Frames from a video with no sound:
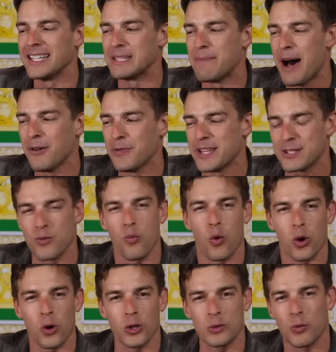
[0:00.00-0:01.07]
it's about this
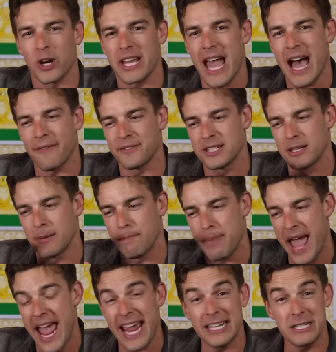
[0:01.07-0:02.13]
world where you have to
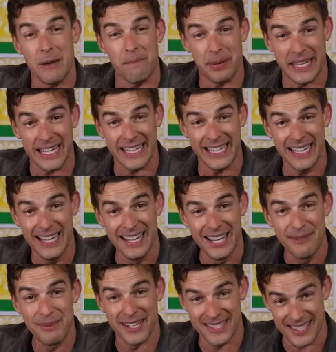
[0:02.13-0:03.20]
pay to pee
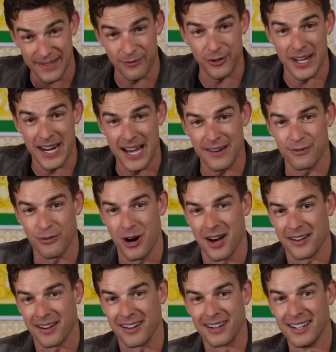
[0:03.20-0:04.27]
because they've run out of
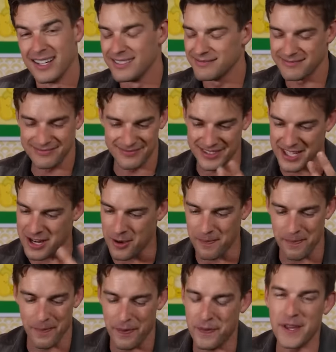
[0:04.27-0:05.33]
water. You know,
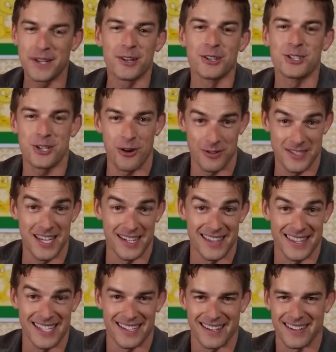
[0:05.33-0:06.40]
theater show's gonna
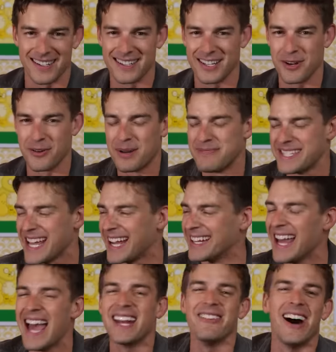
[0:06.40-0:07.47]
theater, you I'm
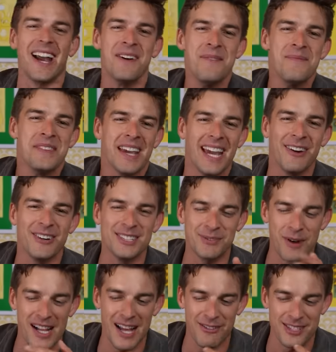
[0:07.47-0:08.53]
saying? Anyway, it was
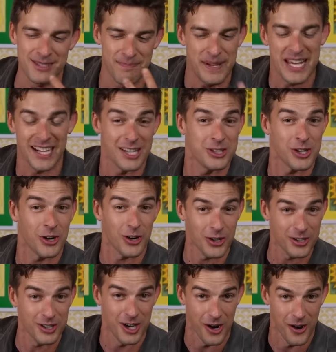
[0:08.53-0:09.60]
while I was being a
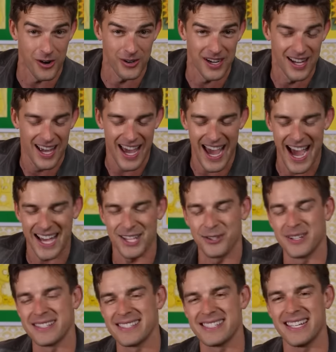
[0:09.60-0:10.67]
turncoat at
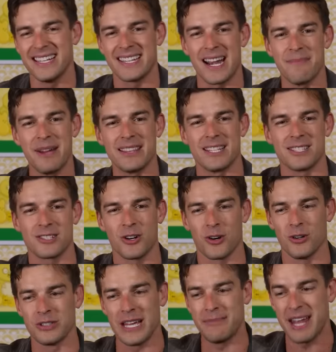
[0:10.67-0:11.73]
UNC that I met this
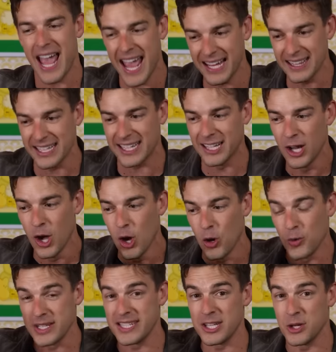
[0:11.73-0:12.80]
girl named Haley,
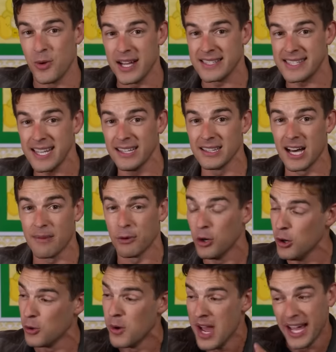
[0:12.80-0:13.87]
who is a UNC alum
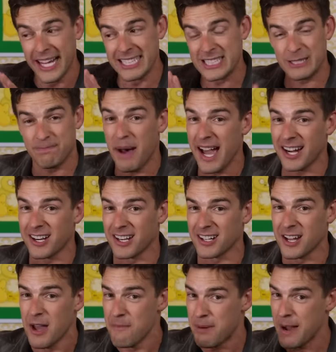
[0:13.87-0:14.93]
who,
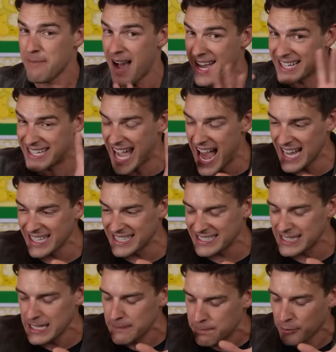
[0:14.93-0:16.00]
inspired by my
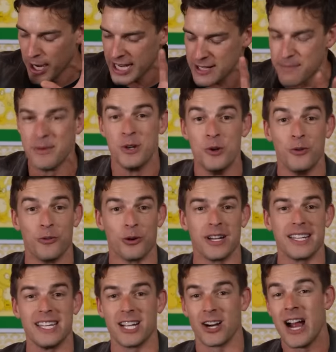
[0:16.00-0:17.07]
galaxy-brained
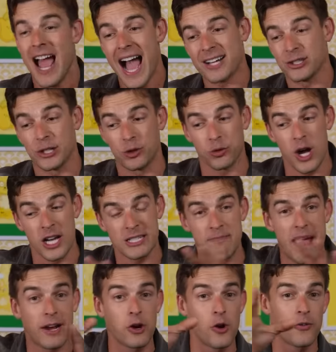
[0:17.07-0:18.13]
maneuvering here, actually crossed
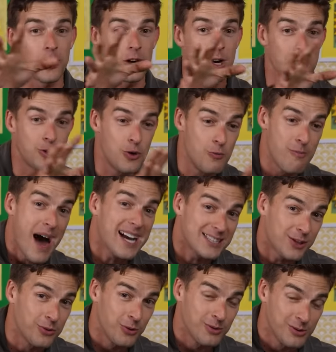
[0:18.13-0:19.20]
back over to my
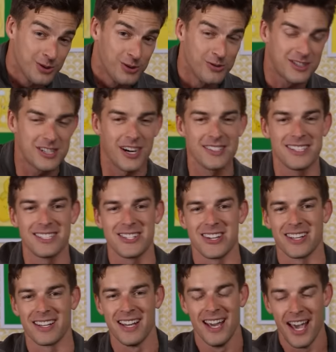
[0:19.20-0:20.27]
school, Duke, to
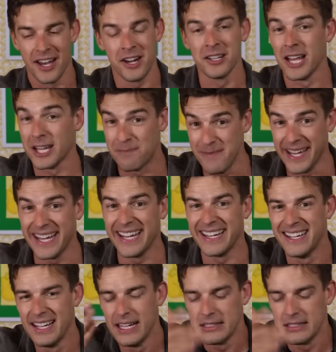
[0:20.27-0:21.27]
audition. And unlike me,